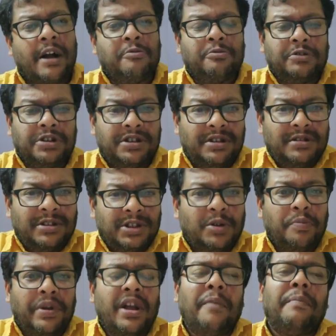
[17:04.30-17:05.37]
count
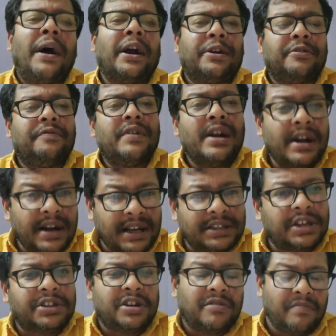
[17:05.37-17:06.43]
to be a part of
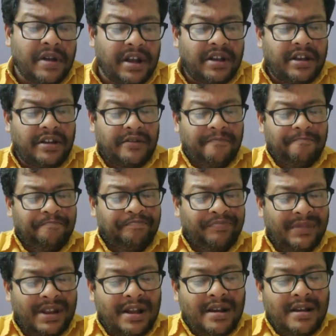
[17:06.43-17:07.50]
decision making.
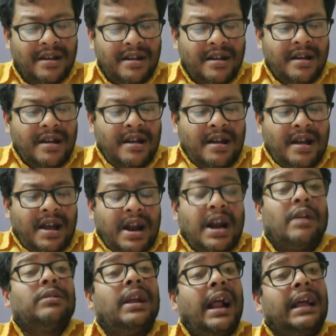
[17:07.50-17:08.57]

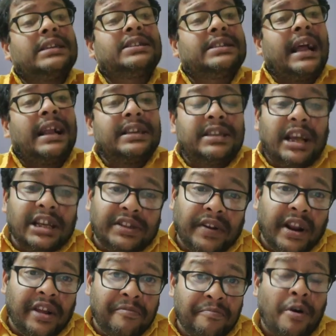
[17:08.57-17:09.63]
Now, the last stanza is
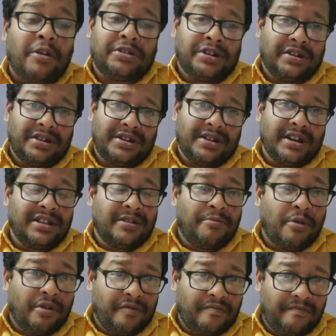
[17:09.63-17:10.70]
very important in the
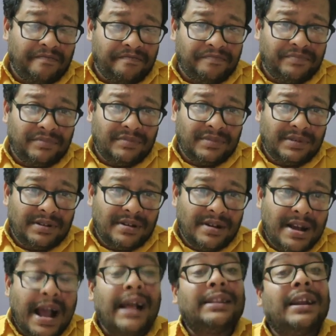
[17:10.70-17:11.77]
poem.
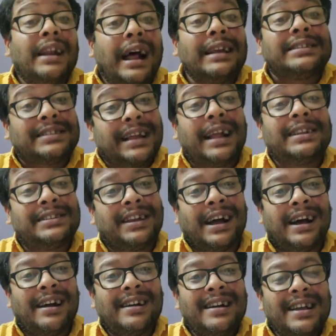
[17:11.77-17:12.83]
And the last
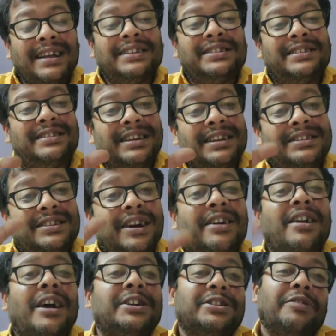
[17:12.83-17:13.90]
stanza is the
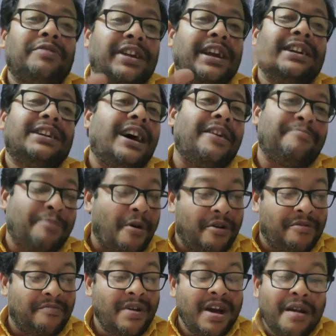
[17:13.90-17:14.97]
crux of the entire
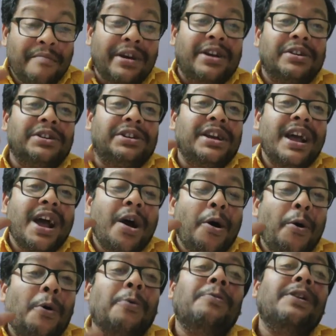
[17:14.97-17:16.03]
poem, because
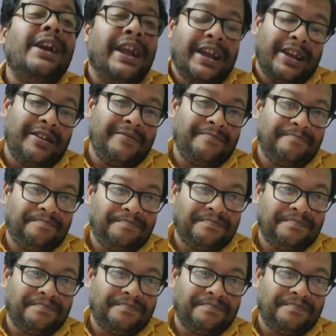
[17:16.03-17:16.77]
only